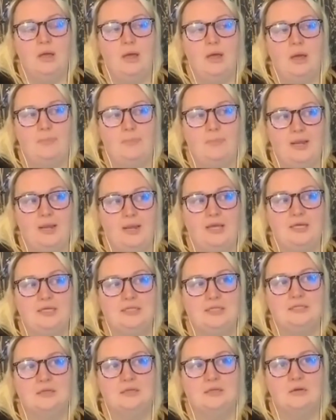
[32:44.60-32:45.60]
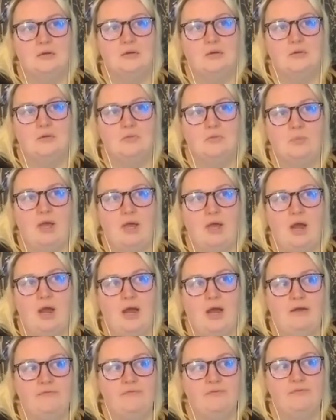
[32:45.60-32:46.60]
a place where
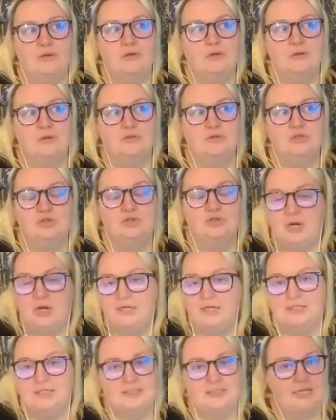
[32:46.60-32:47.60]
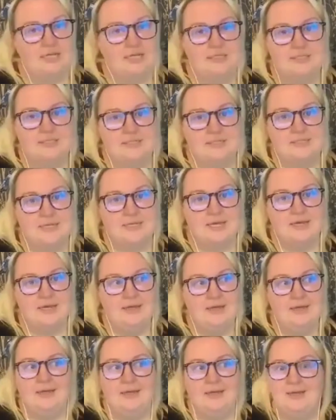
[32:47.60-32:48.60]
I've tried and tested it,
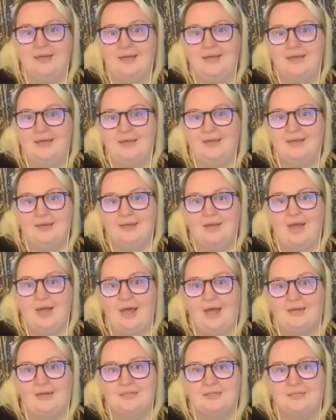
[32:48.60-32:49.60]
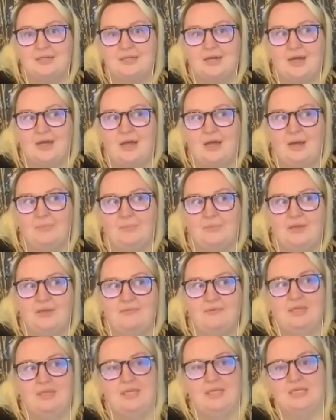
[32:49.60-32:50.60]
and I'm
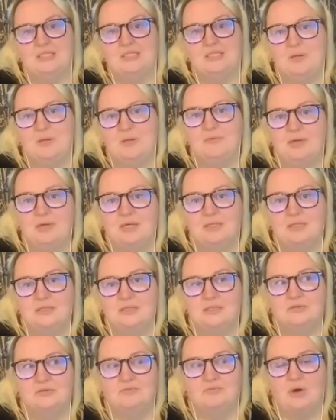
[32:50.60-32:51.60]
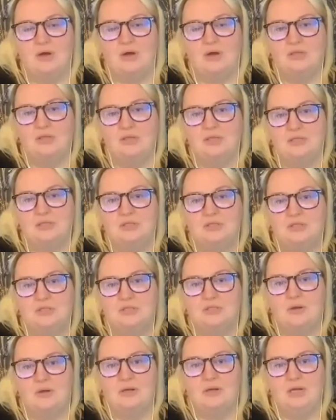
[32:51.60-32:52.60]
given the experience rather than
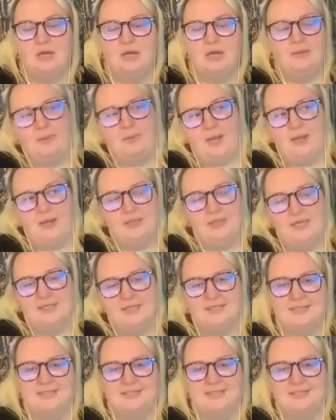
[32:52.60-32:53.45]
just going, buy this.